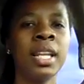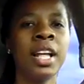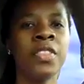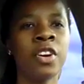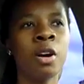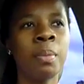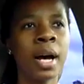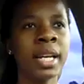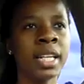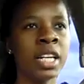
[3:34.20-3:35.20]
that their
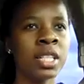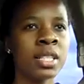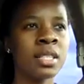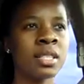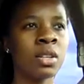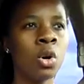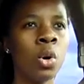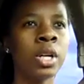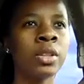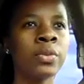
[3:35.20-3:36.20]
body is
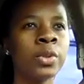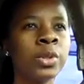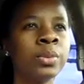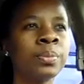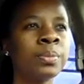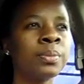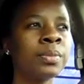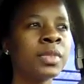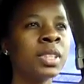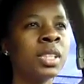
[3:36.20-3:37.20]
going
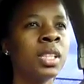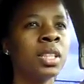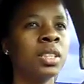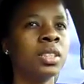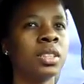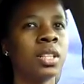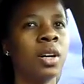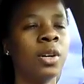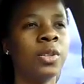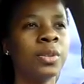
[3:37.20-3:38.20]
through.
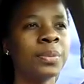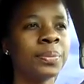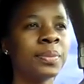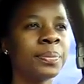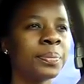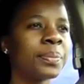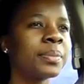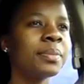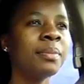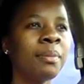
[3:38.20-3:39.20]
So,
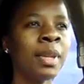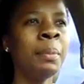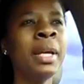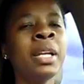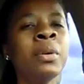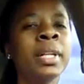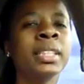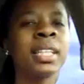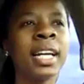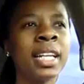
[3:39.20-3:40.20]
but
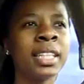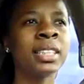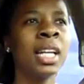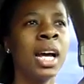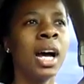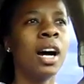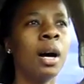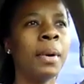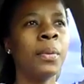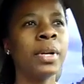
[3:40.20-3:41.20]
anyways, ladies,
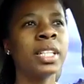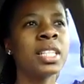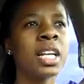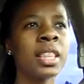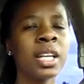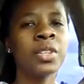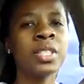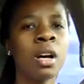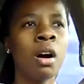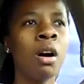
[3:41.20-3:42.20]
um, I want to say thank you
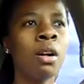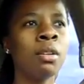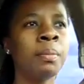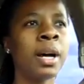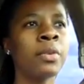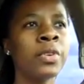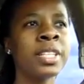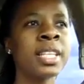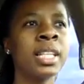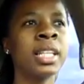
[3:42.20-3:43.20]
to all of my
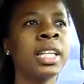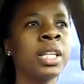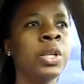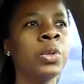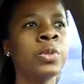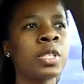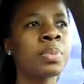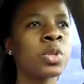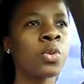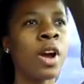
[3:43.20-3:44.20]
recently new
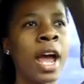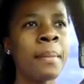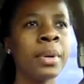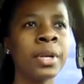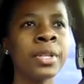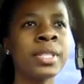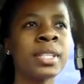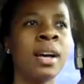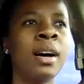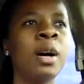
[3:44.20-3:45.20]
subscribers.
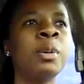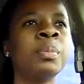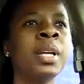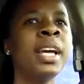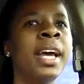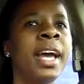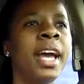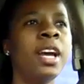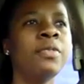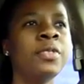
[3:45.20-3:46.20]

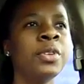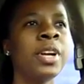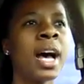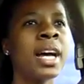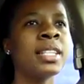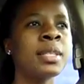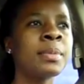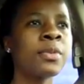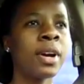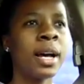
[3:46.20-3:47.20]
Um, if you guys
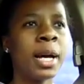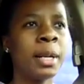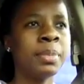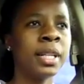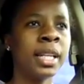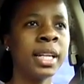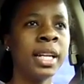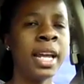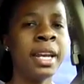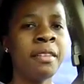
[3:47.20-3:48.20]
subscribed
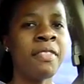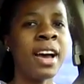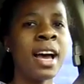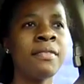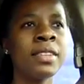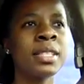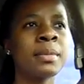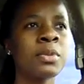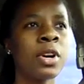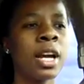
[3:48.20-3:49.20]
again, and if I haven't
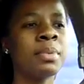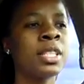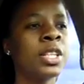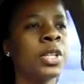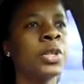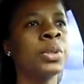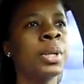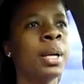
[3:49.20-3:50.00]
subscribed to you,